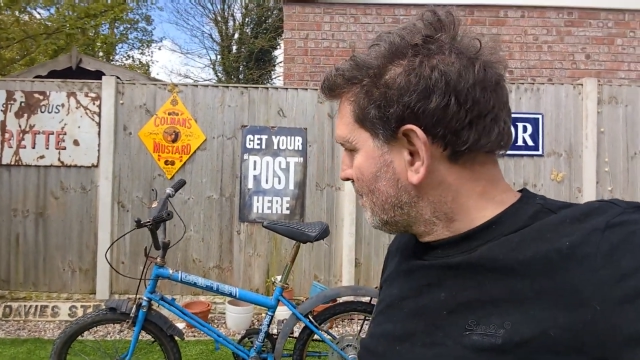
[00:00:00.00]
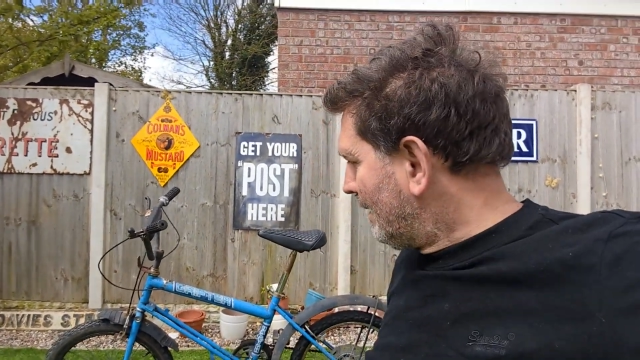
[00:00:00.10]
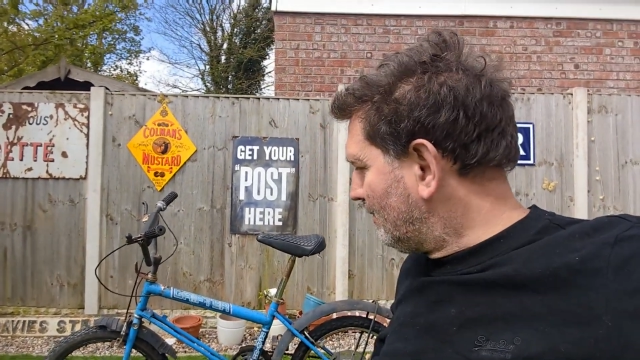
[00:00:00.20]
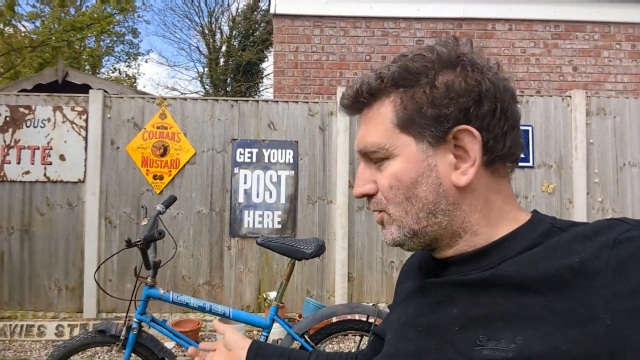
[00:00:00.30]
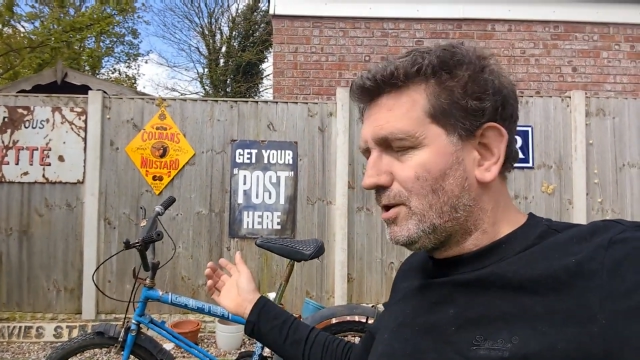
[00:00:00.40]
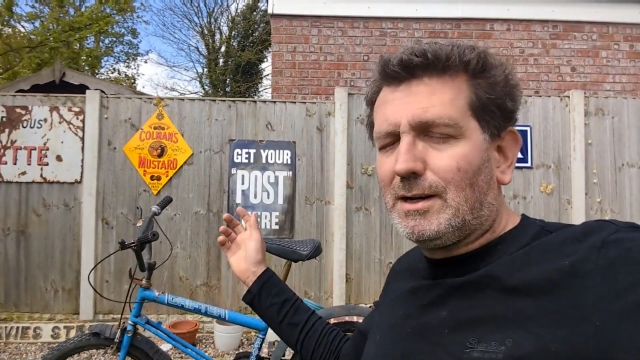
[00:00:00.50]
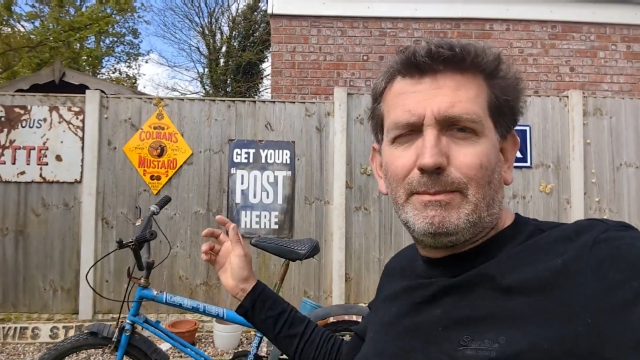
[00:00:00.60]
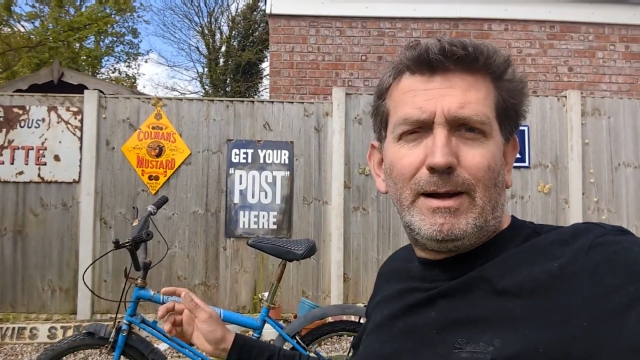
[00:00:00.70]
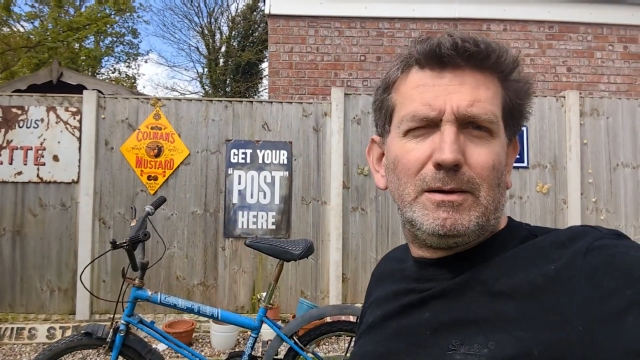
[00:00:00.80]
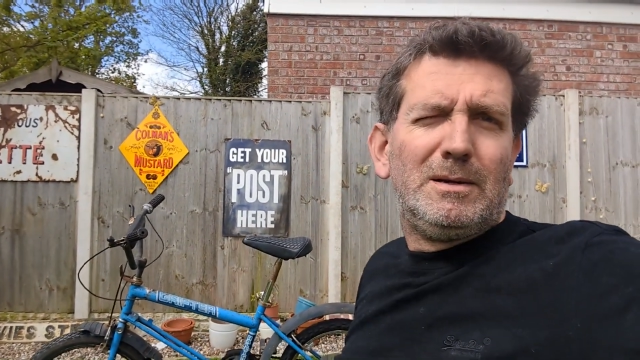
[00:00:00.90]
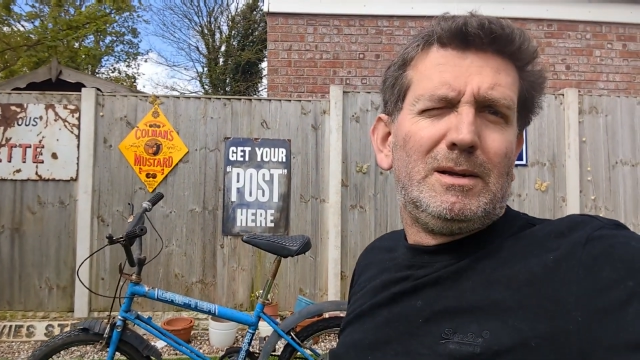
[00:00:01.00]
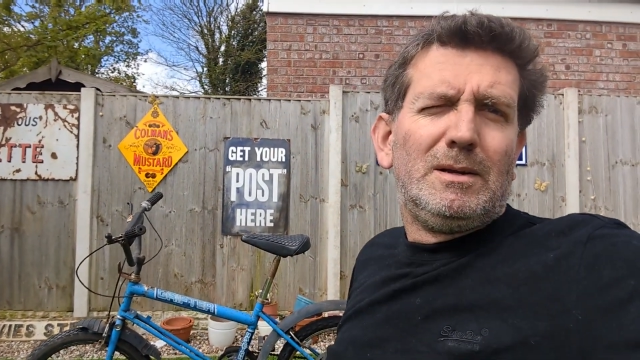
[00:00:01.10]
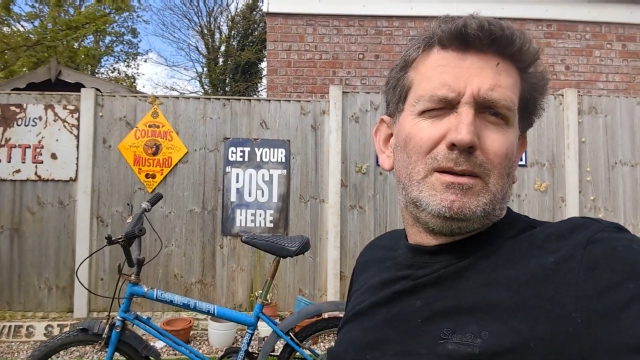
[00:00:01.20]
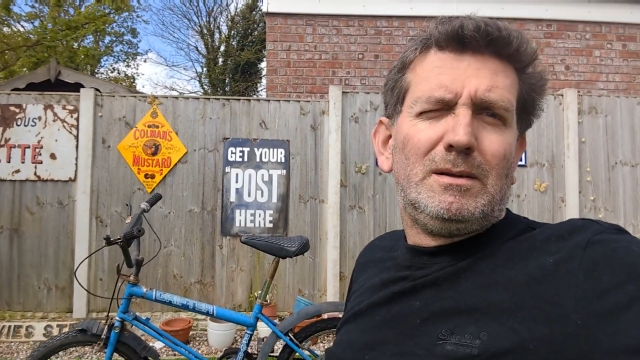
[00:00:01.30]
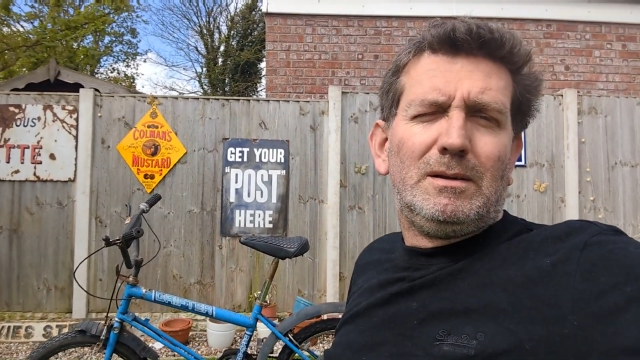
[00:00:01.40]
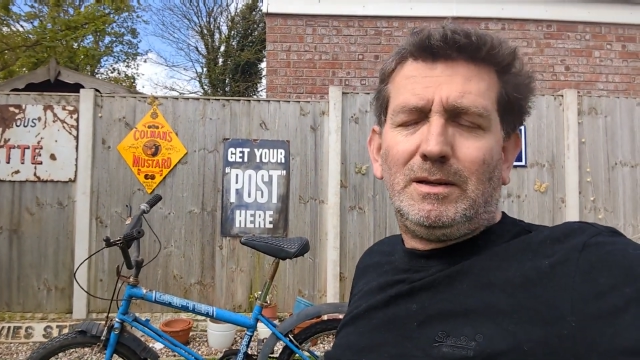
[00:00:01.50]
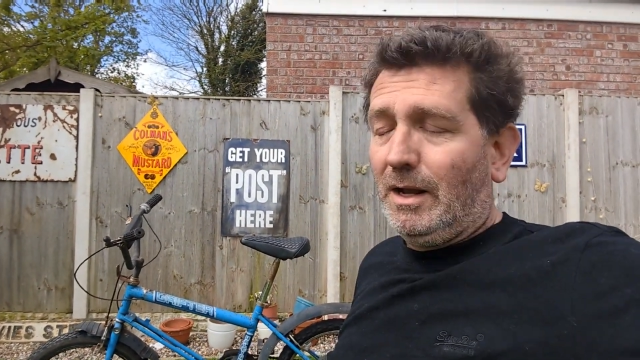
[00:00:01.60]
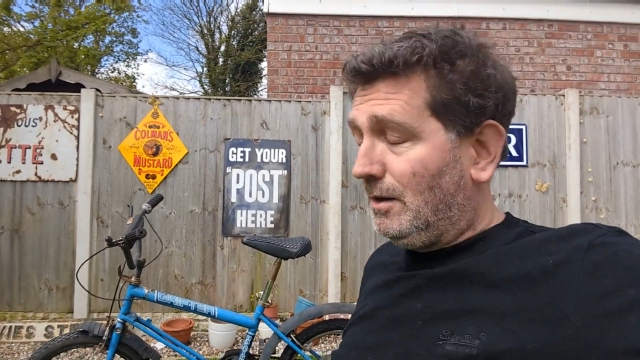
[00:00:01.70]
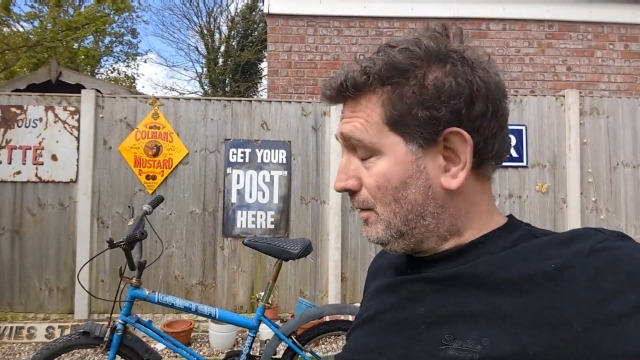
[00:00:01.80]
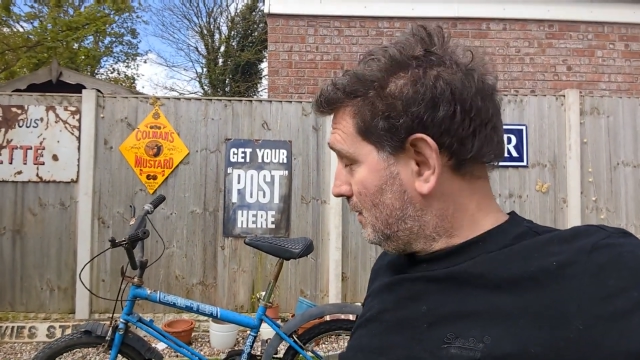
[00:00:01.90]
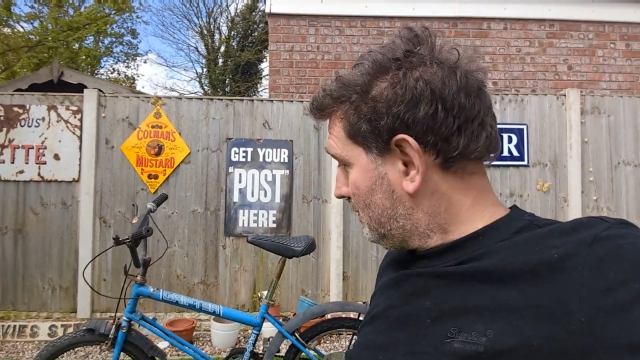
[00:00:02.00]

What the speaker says: People chucked them out, you know,